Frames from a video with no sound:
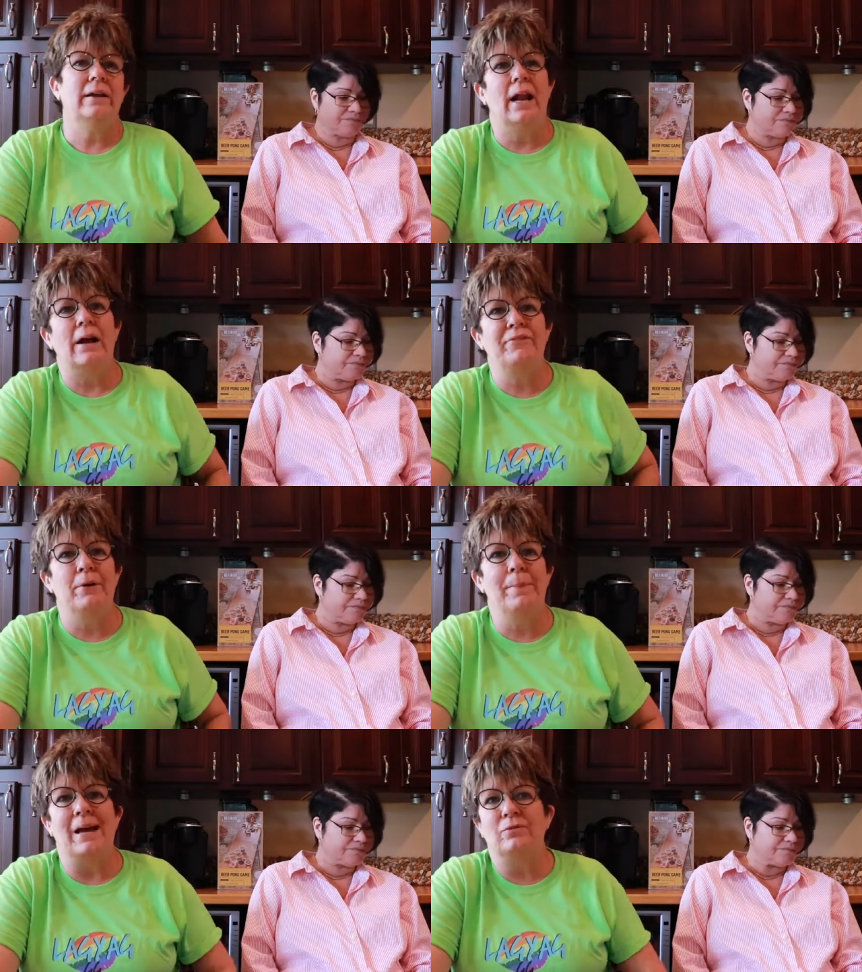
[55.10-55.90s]
Speaker 1: yeah, I
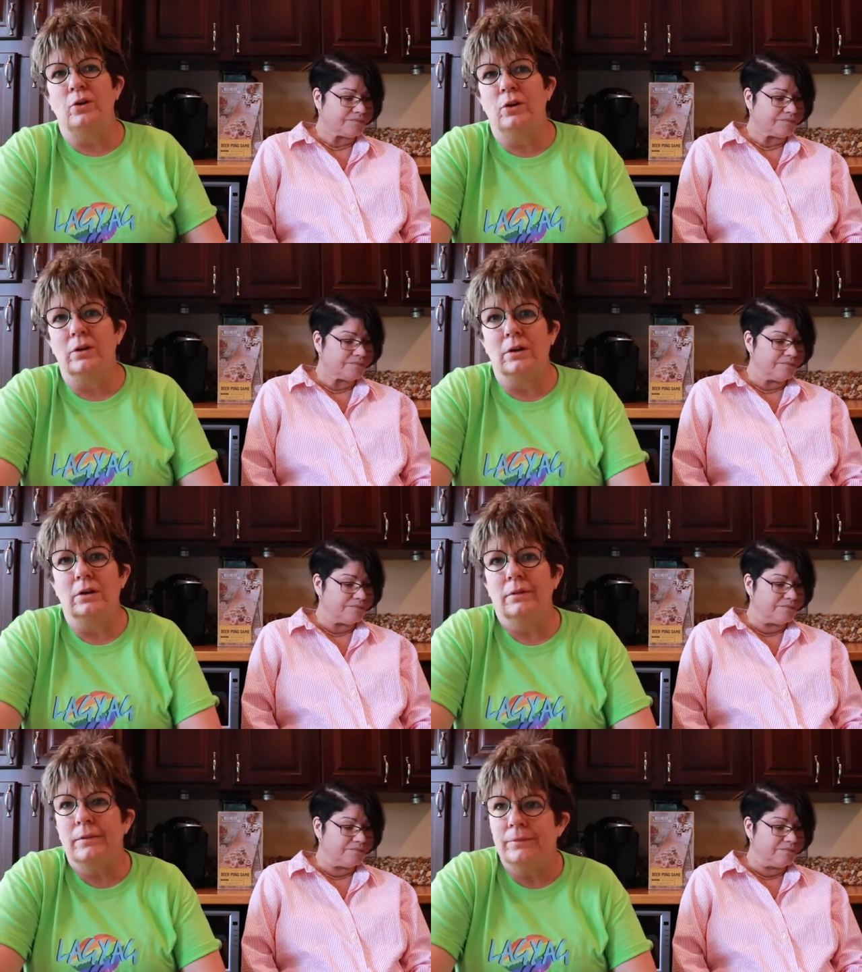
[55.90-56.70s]
feel bad for
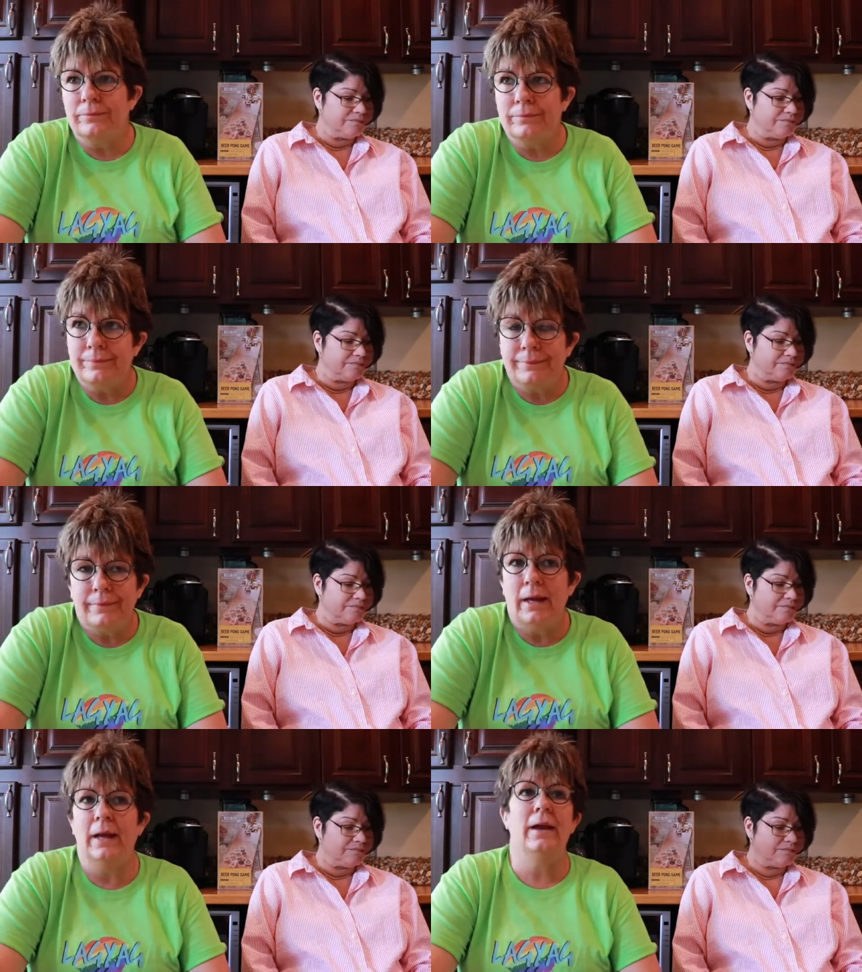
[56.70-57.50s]
her,
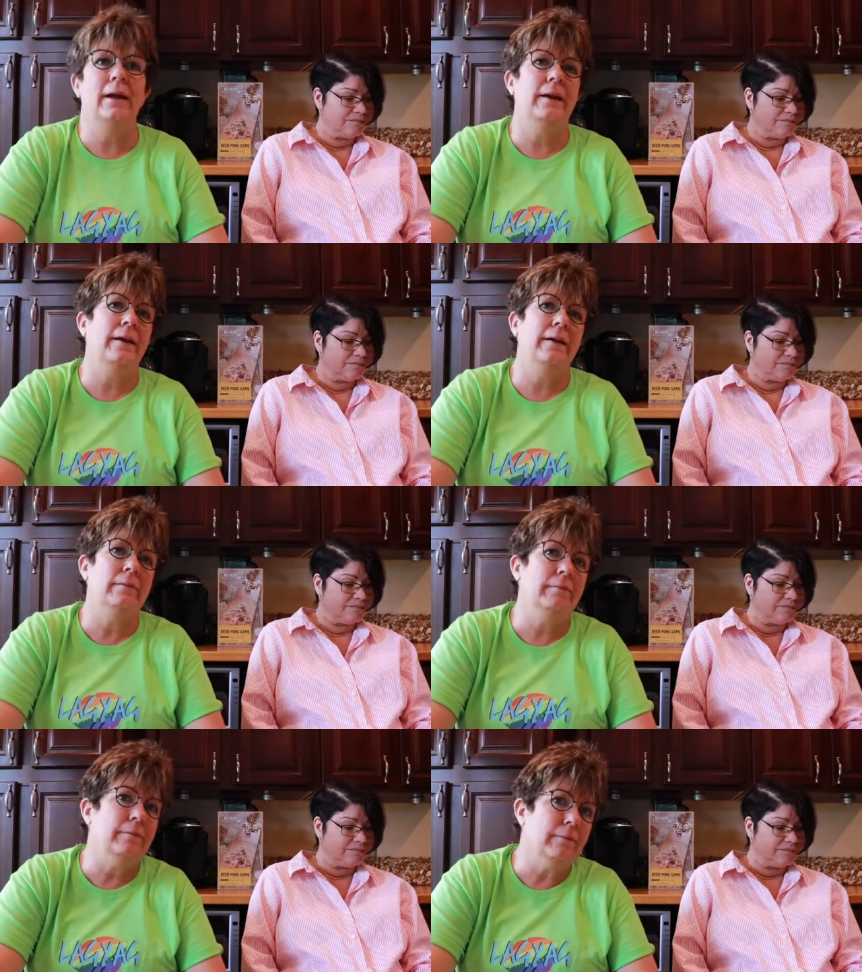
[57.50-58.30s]
and
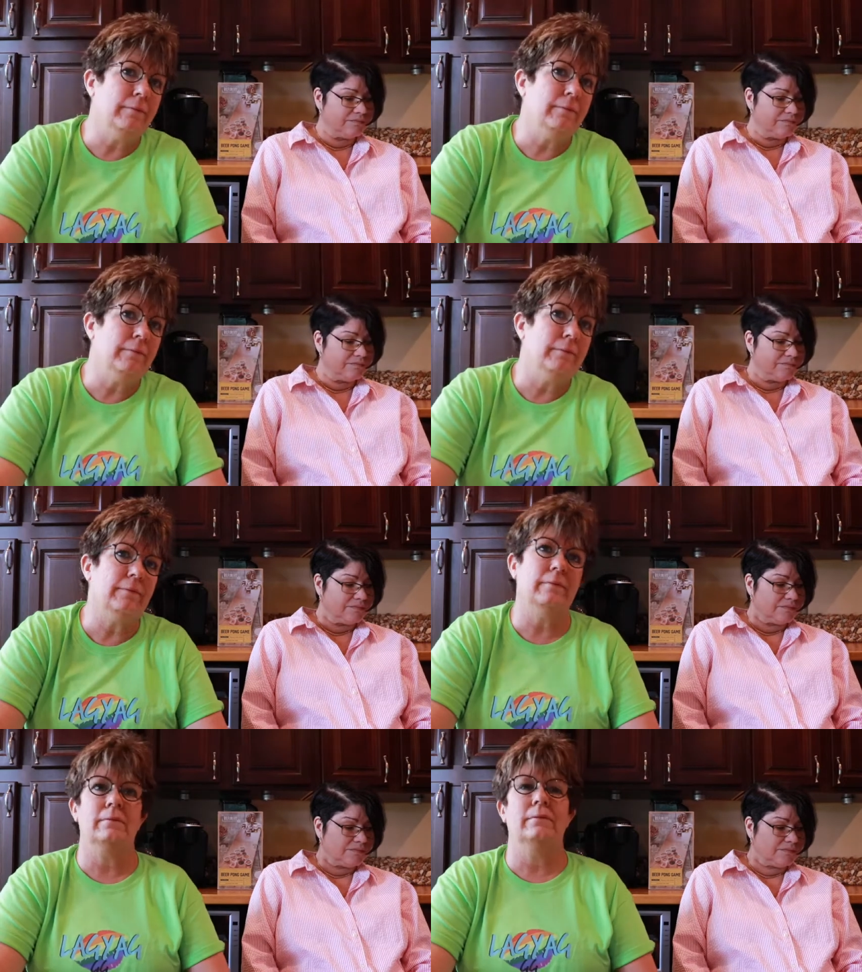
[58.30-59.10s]

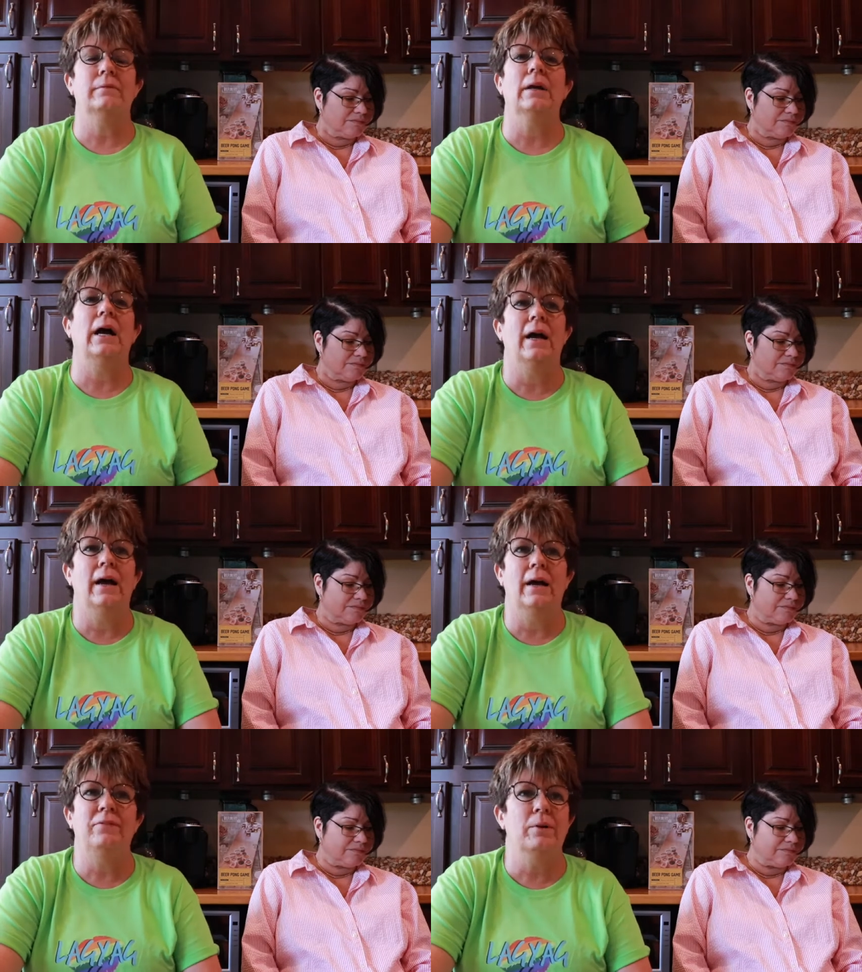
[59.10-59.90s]

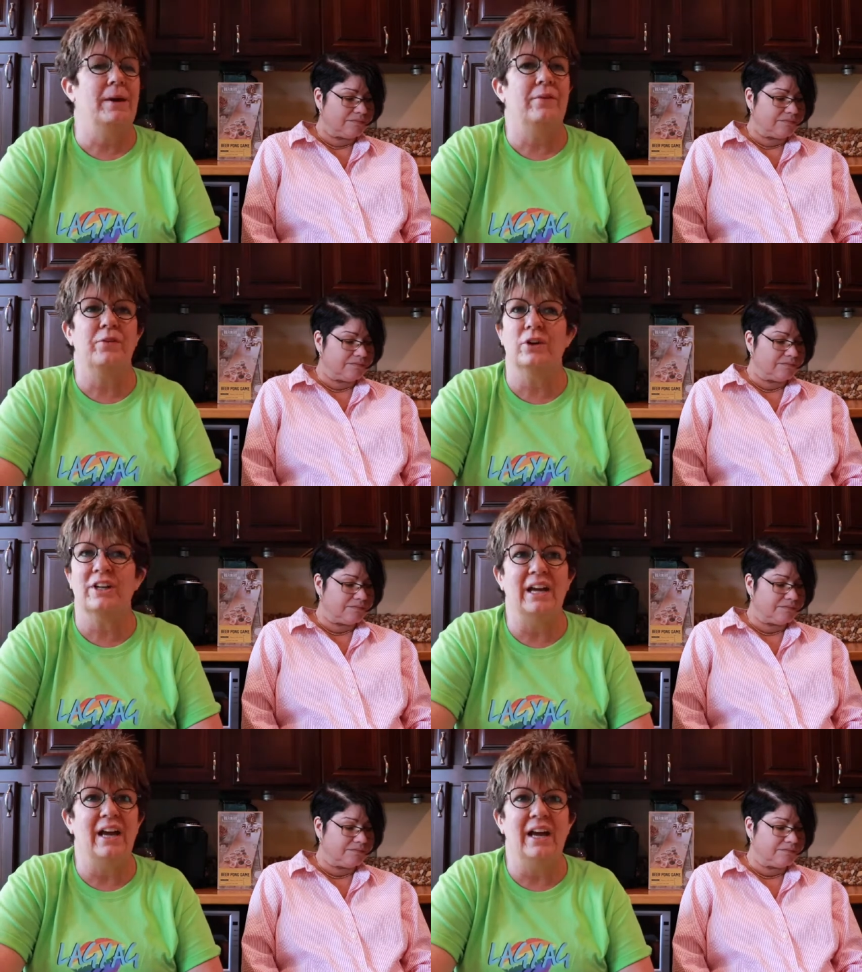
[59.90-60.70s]
I feel bad for her
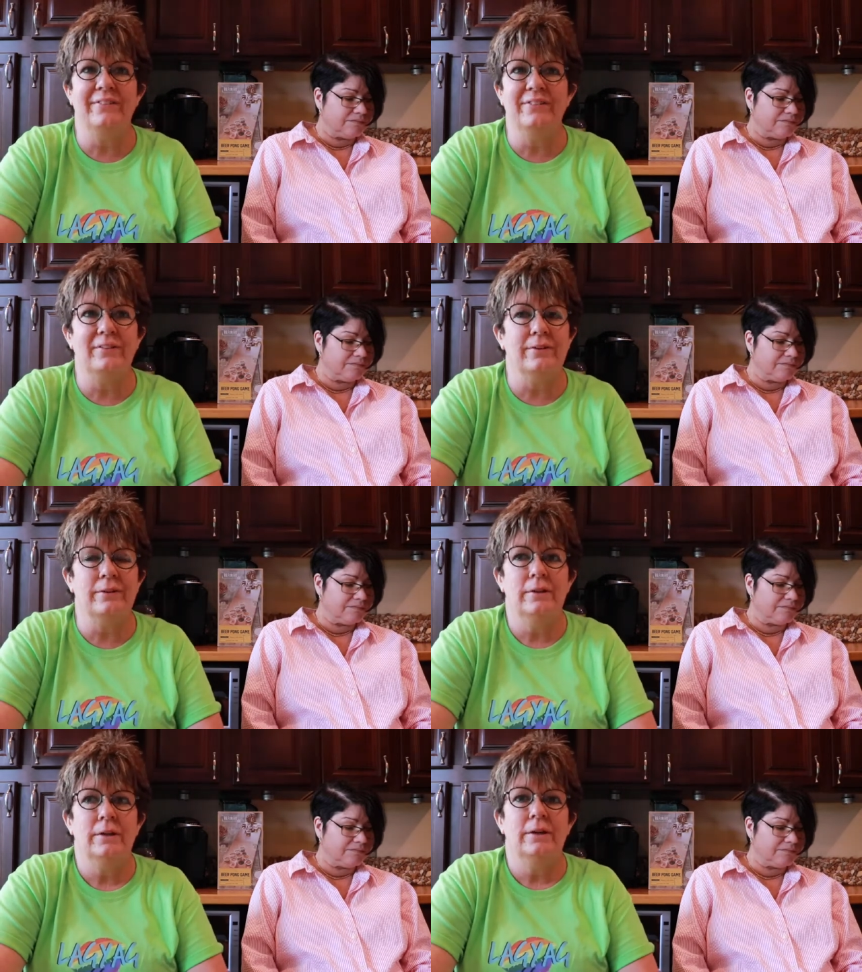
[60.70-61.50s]
cast,
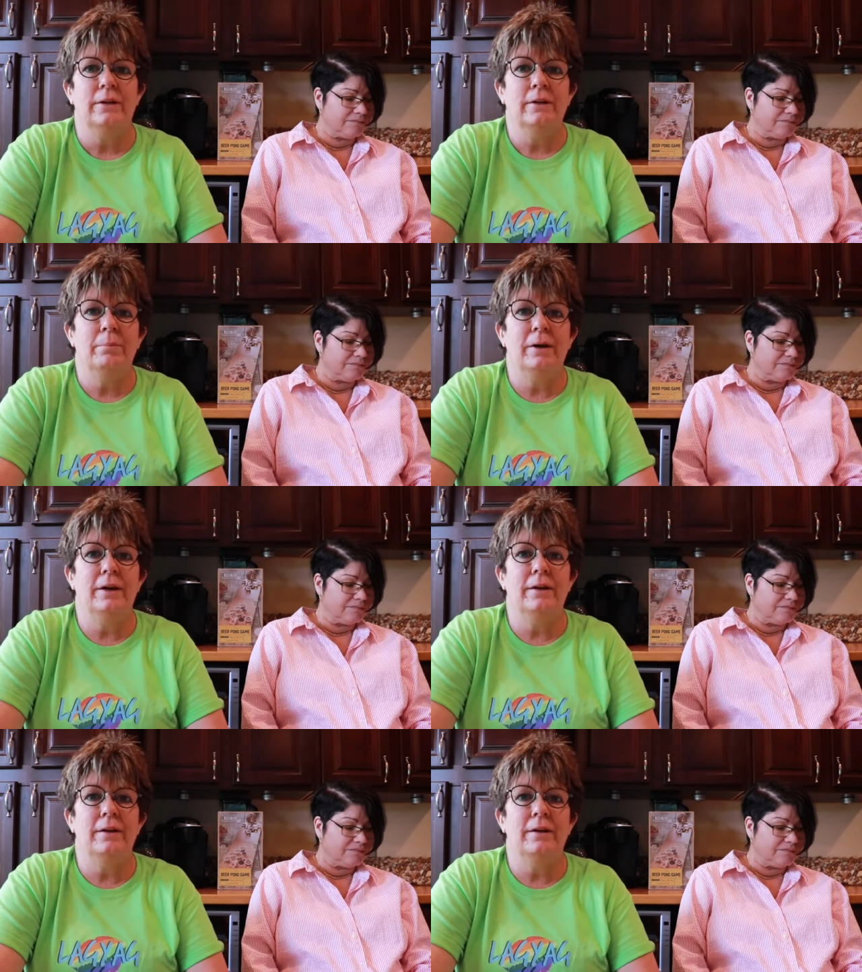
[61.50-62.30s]

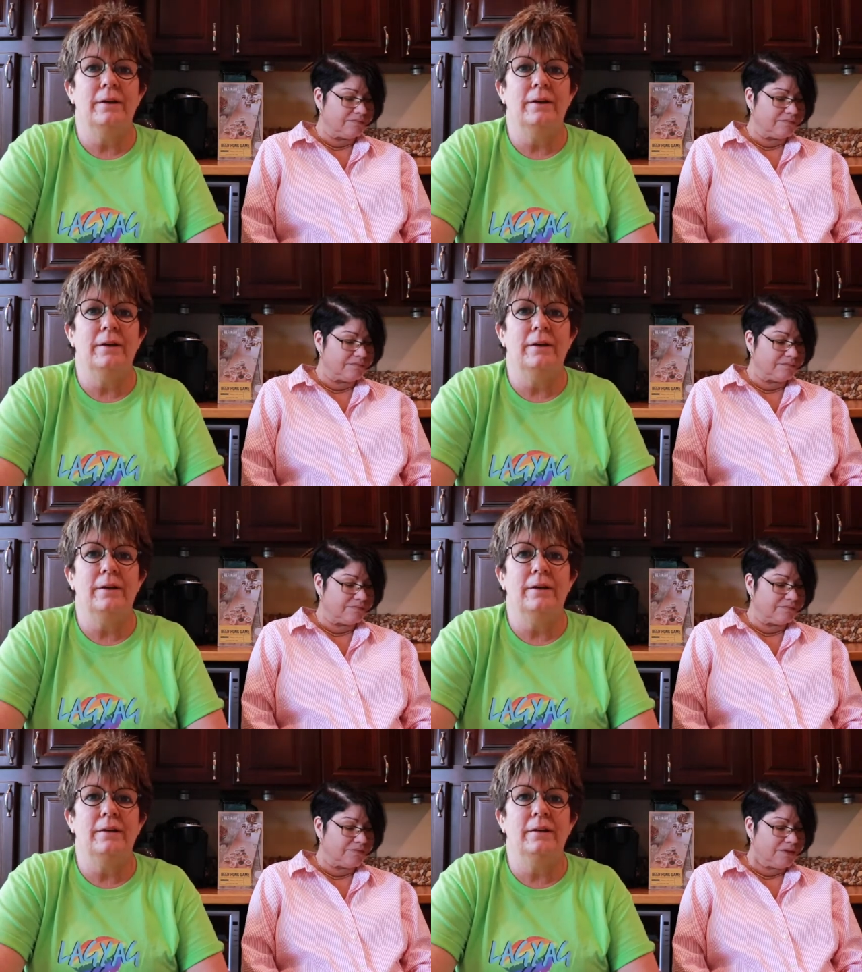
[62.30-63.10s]
but
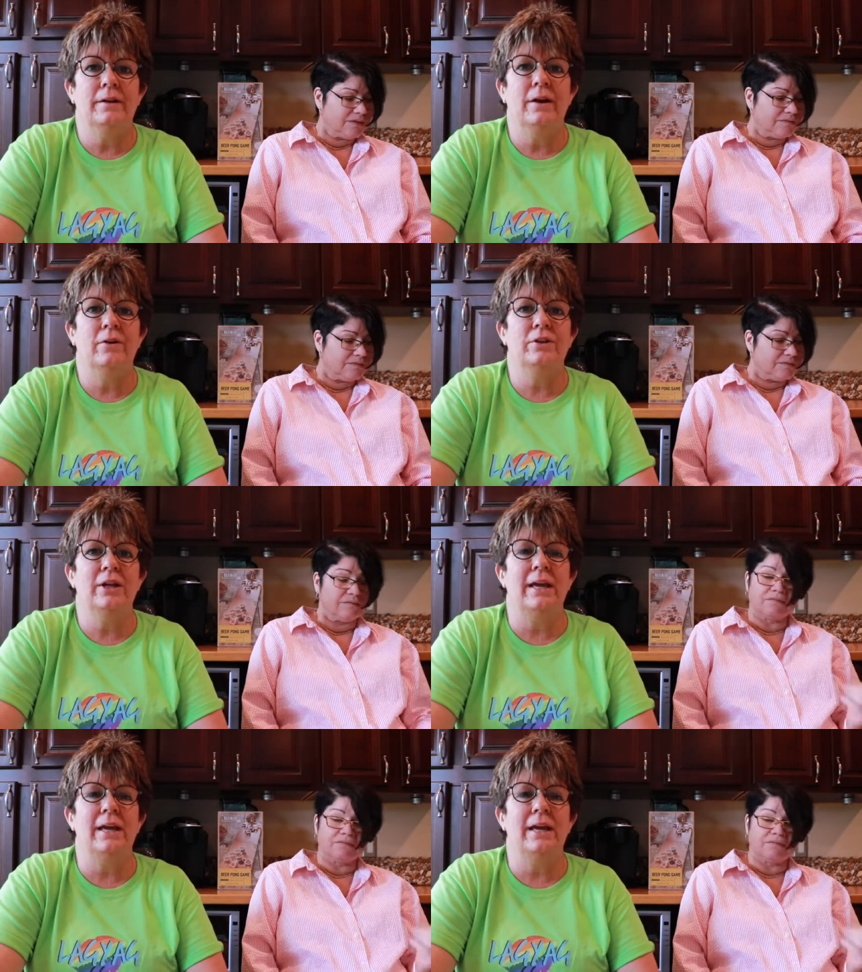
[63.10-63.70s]
you know you